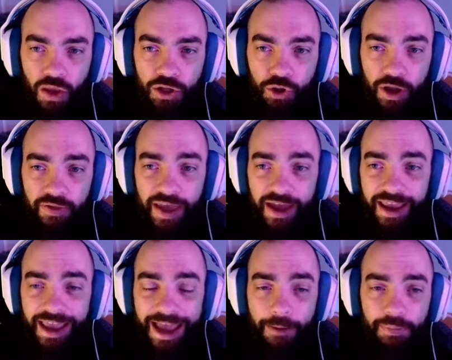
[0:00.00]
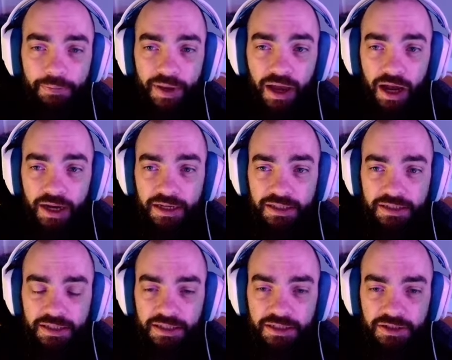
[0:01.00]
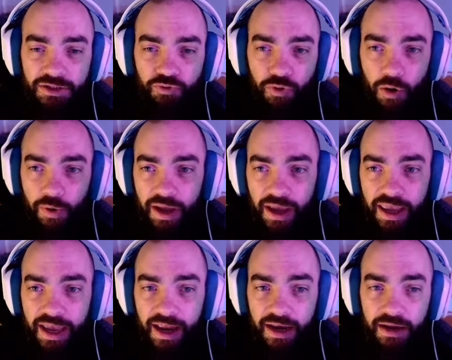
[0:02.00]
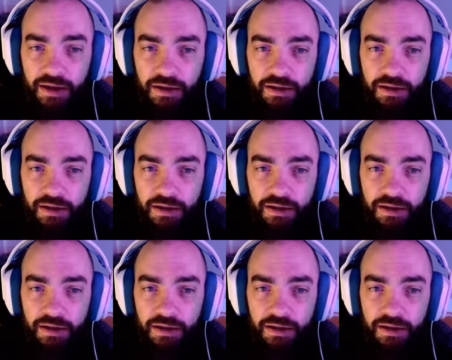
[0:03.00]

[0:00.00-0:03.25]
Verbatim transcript: So again, that gap behind us is growing again.